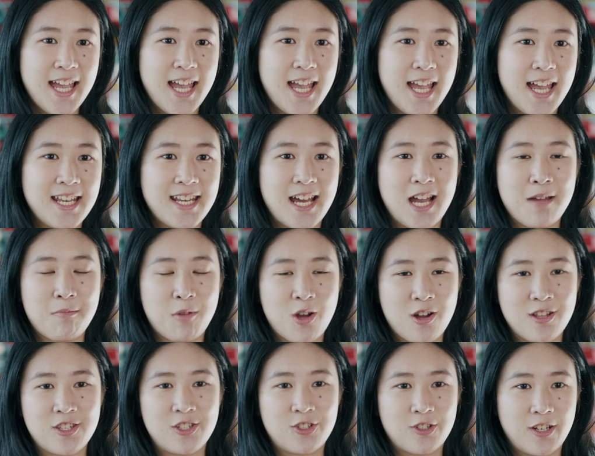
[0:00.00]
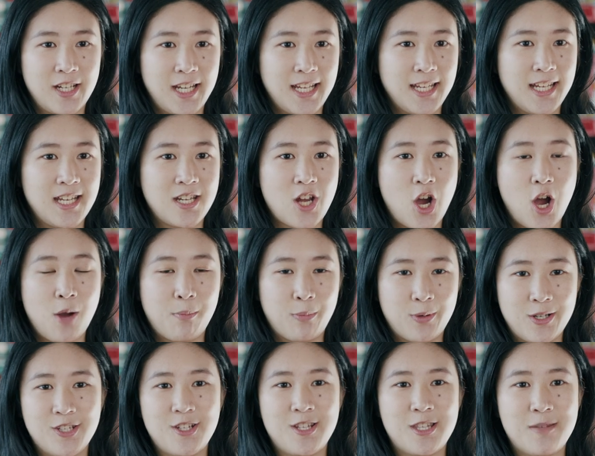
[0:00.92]
and I'm concentrating in
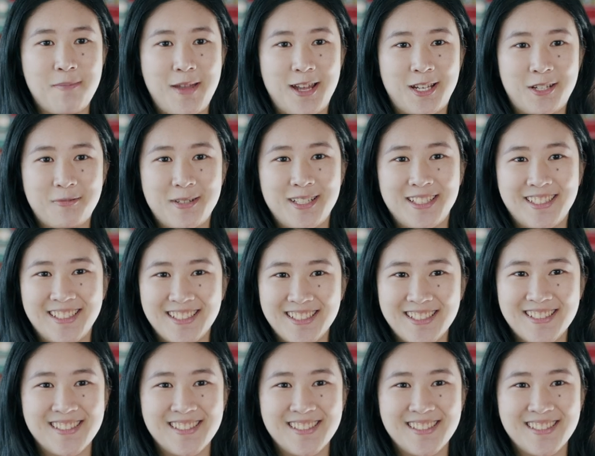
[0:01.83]
operations management.